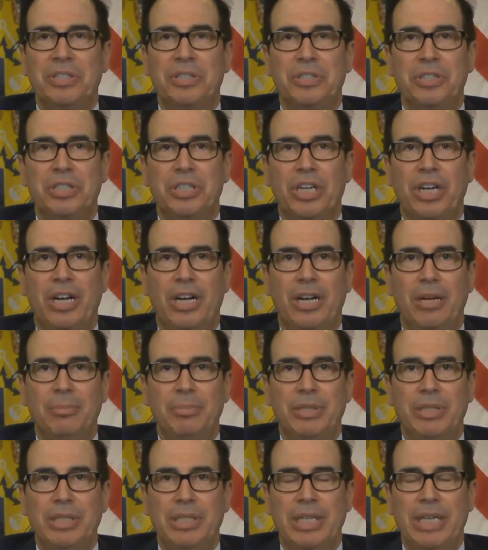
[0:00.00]
their
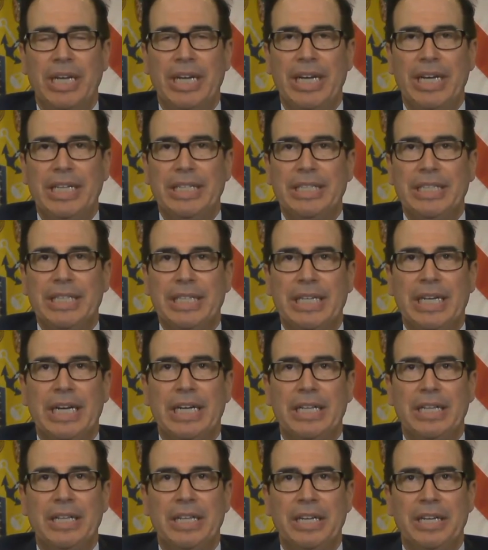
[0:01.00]
jobs and
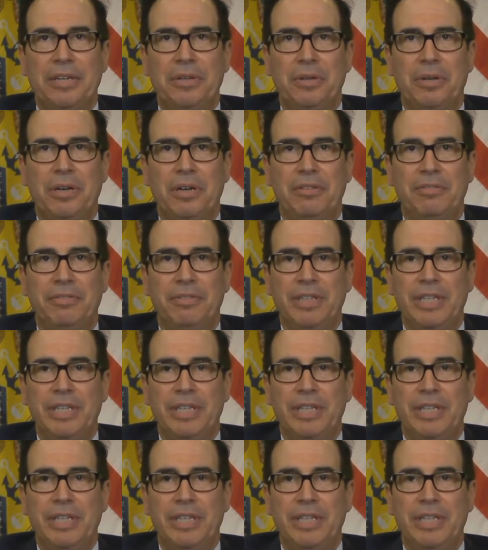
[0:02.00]
got laid off.